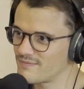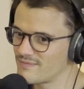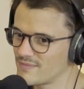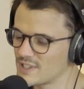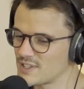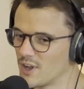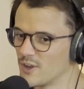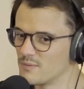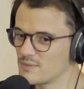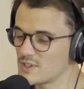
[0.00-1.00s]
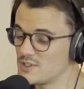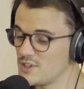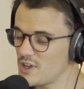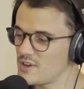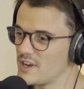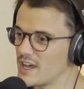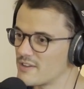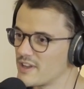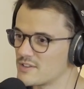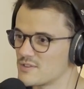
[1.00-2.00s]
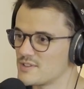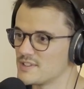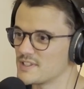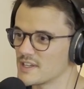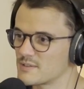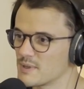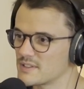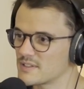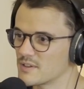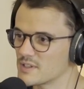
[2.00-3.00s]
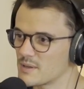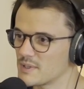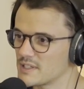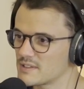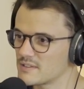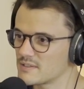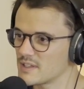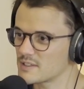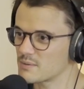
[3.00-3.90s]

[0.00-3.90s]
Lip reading: Let's hope. Because, you know, none of our juicy stakes bets got up last week.